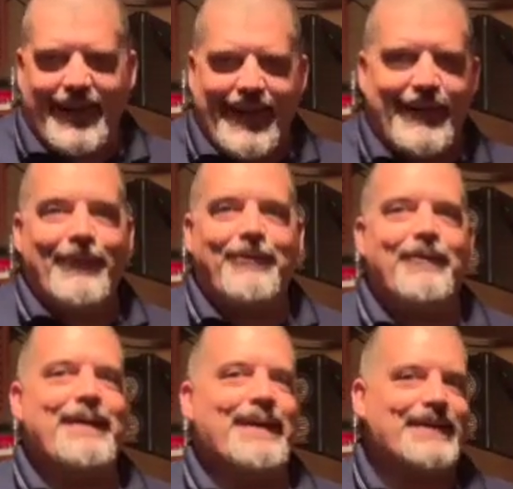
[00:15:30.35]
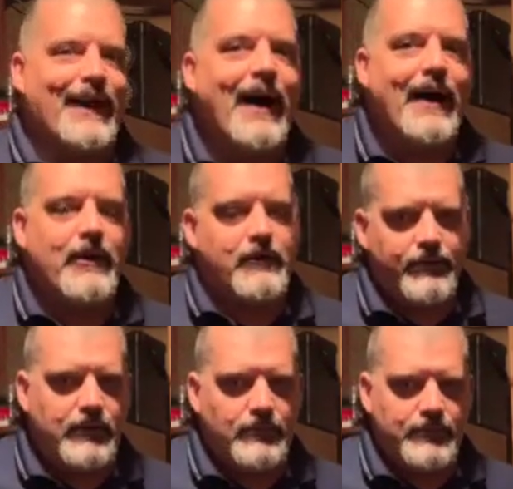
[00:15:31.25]
I can't go through the entire
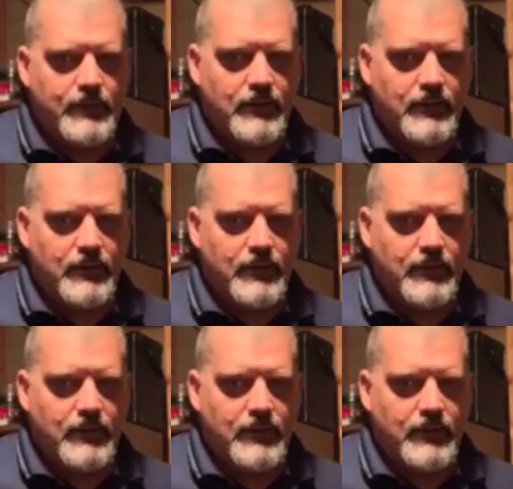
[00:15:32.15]
frequency